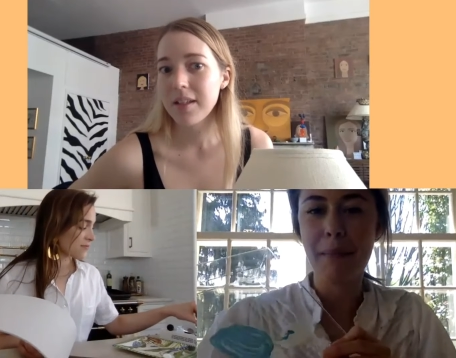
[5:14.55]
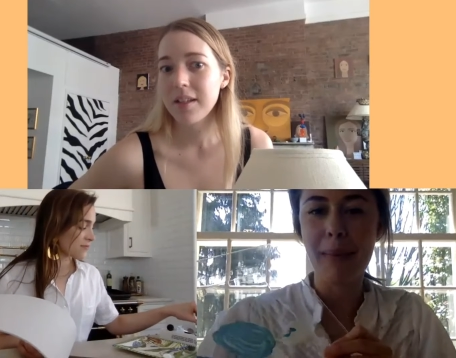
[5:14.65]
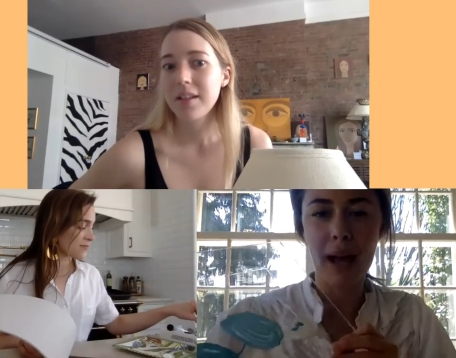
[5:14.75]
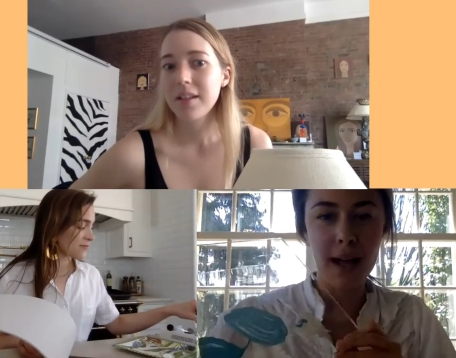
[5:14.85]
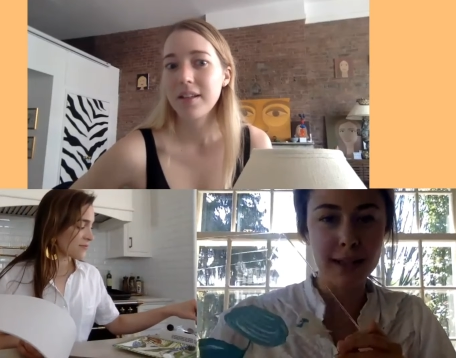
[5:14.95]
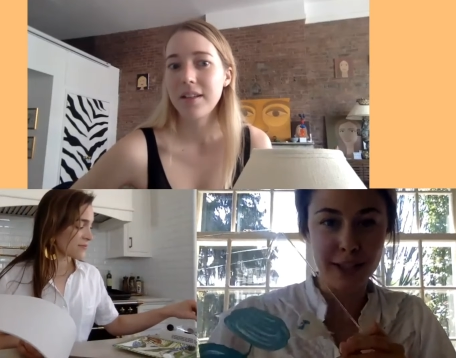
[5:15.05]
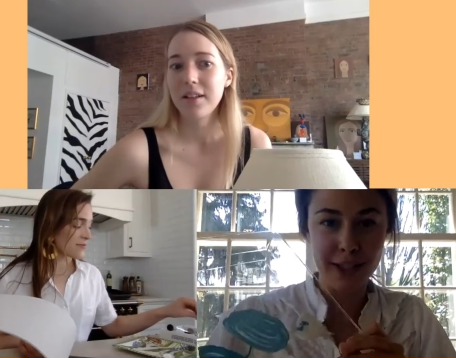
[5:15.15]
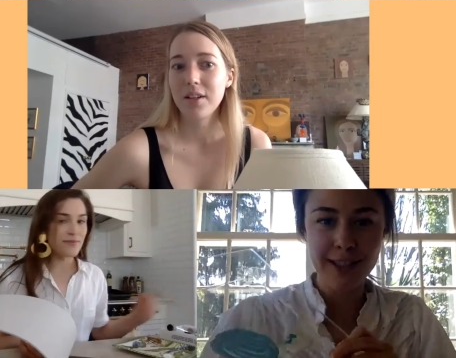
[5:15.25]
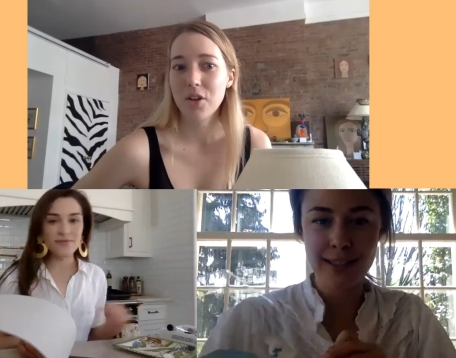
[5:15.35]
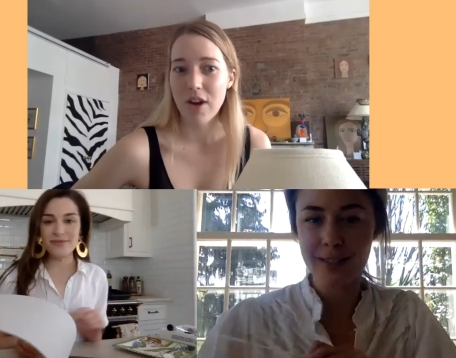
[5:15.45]
Speaker 1: my
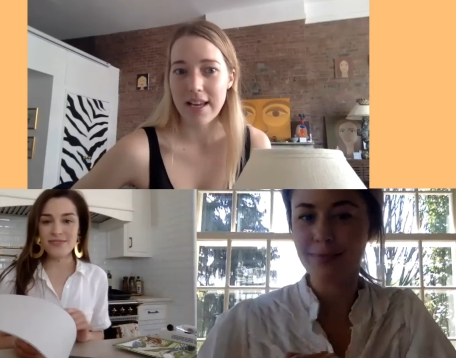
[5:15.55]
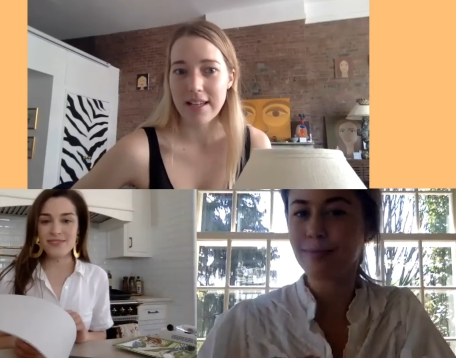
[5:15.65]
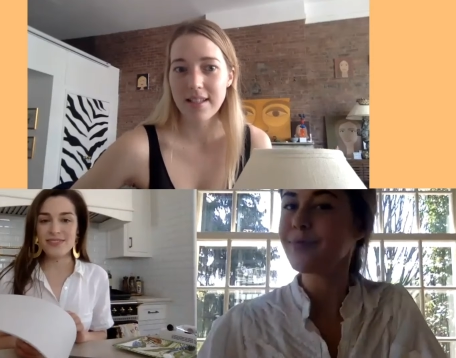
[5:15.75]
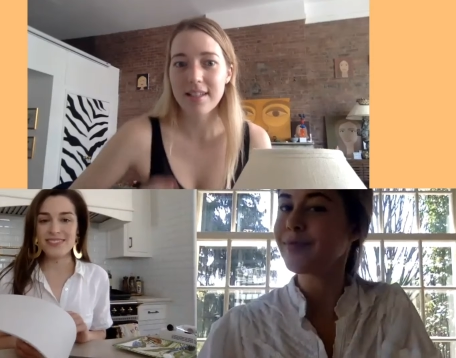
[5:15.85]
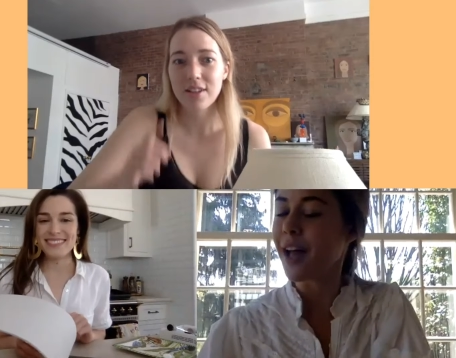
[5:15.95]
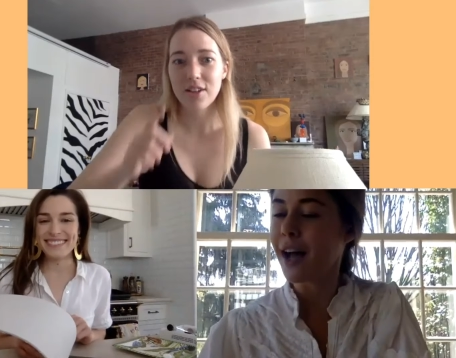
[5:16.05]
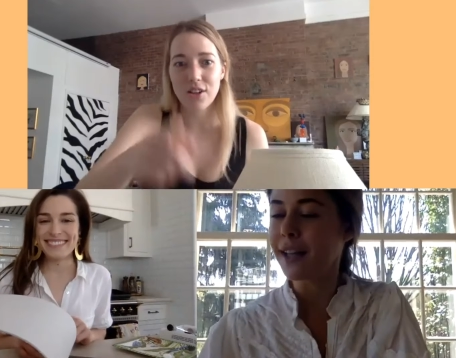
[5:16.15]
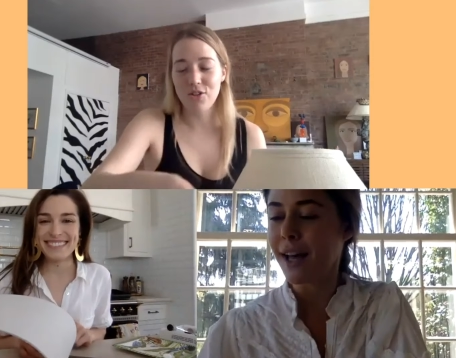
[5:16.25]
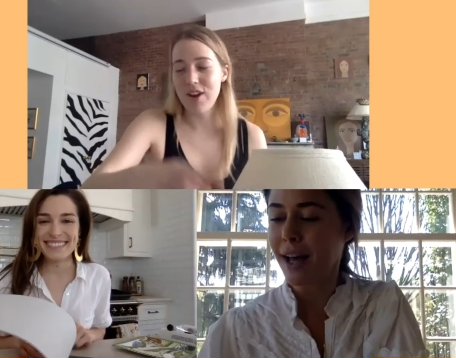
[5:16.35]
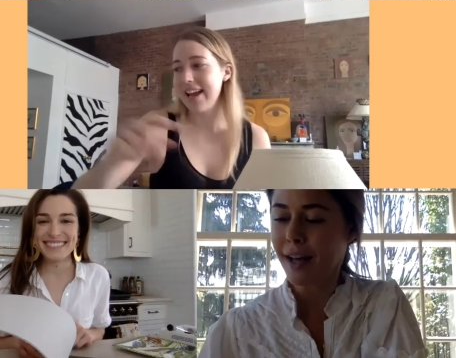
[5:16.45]
colors a
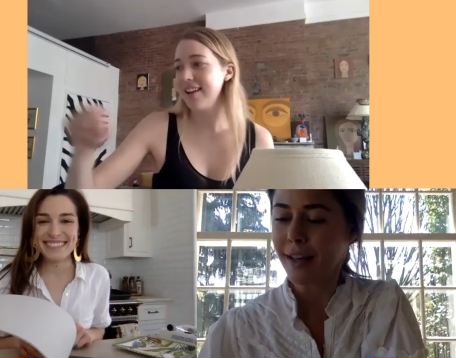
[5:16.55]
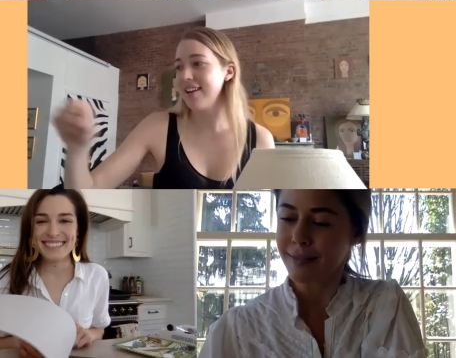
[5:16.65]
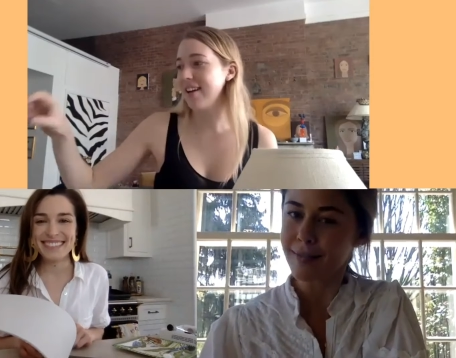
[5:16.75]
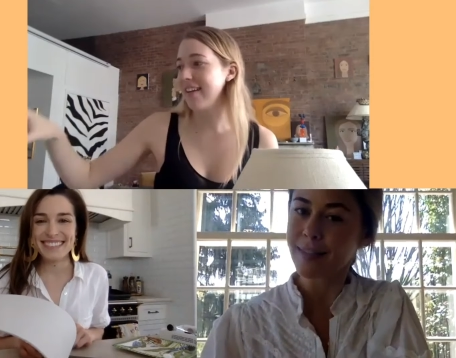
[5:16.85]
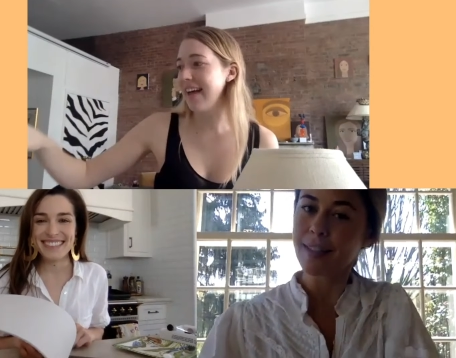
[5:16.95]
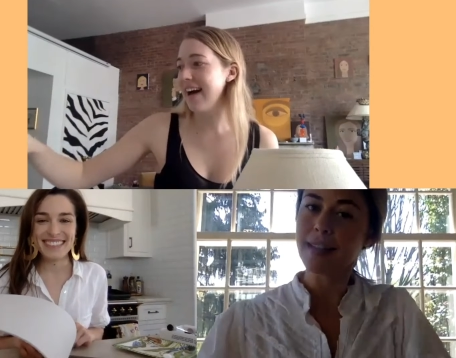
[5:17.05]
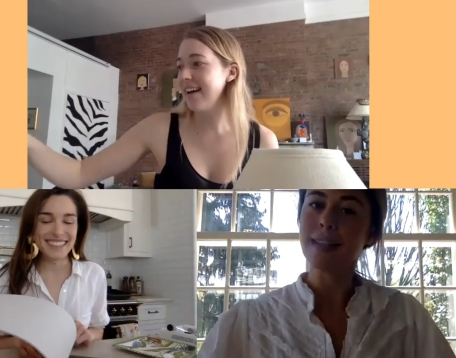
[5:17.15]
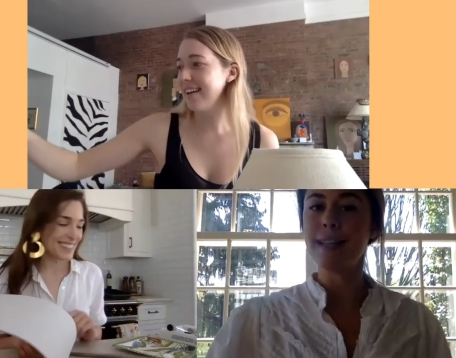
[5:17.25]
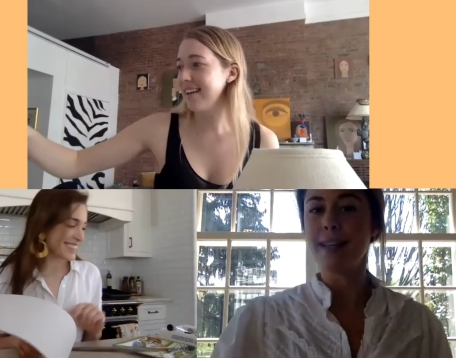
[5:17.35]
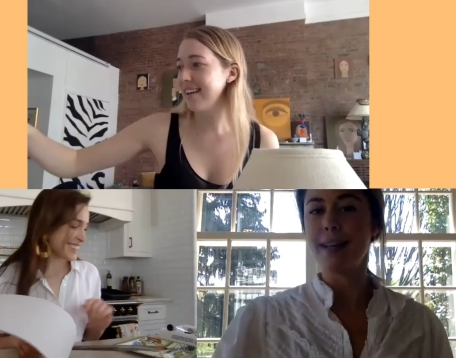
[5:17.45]
la
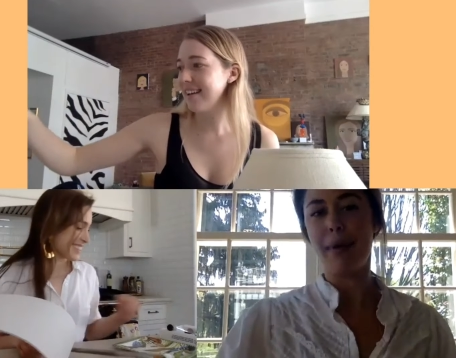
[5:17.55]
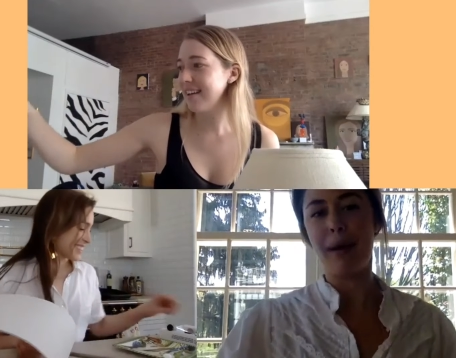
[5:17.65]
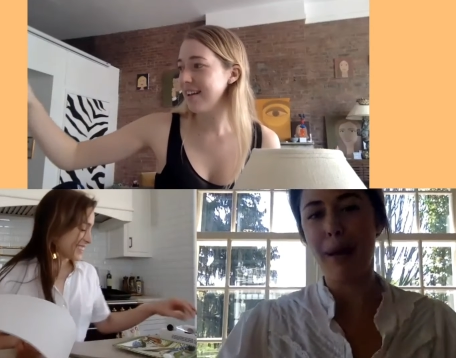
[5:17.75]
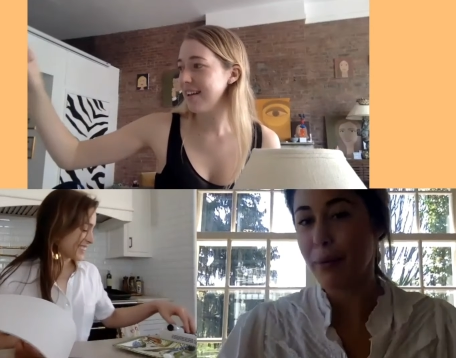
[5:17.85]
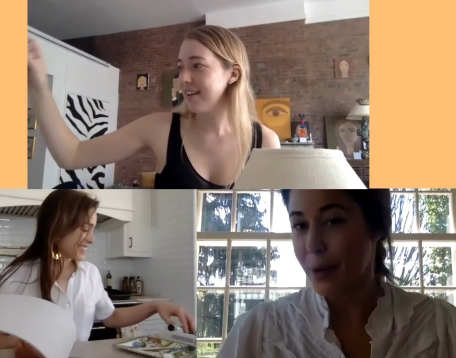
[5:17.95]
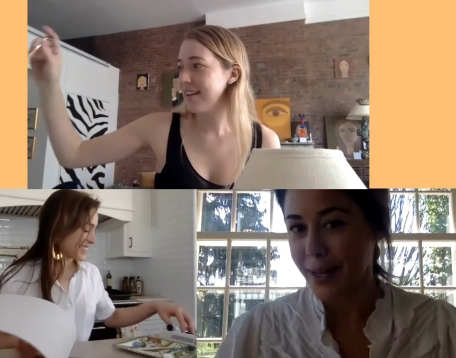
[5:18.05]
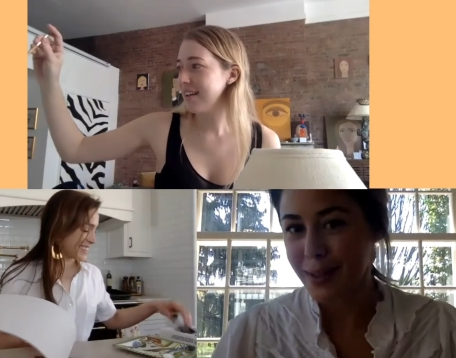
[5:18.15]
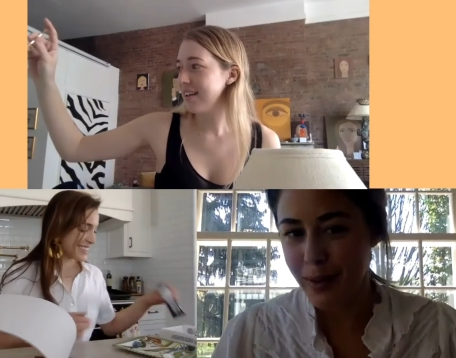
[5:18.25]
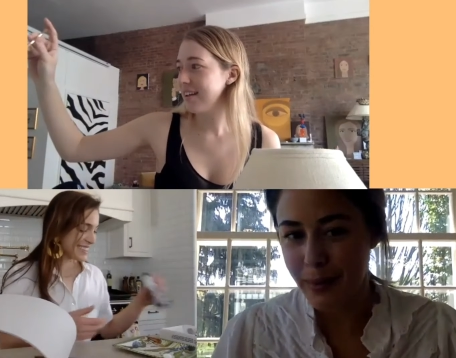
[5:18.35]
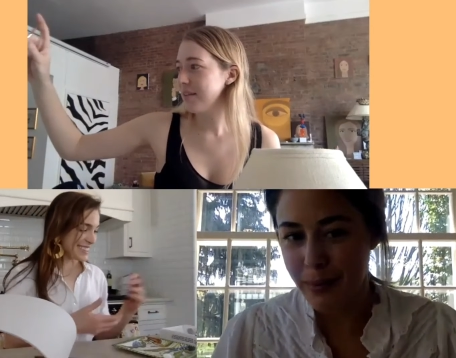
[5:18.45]
my
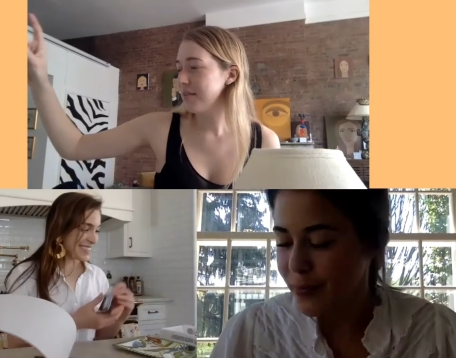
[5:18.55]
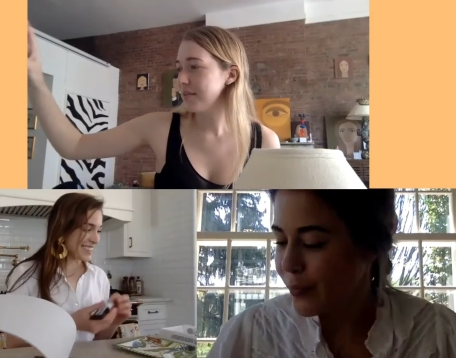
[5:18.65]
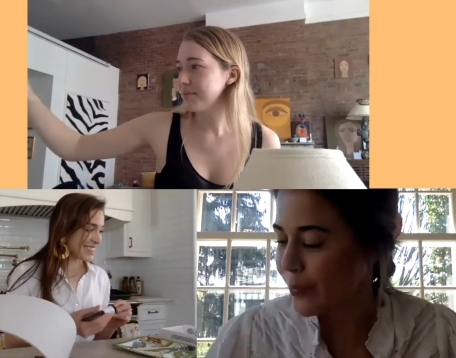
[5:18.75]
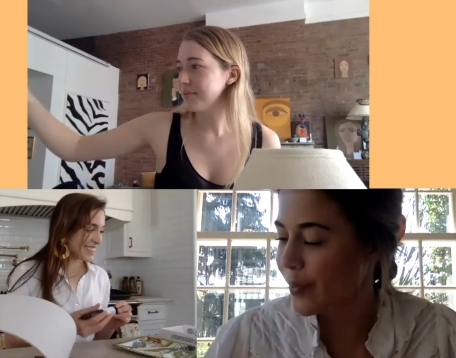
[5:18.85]
memories from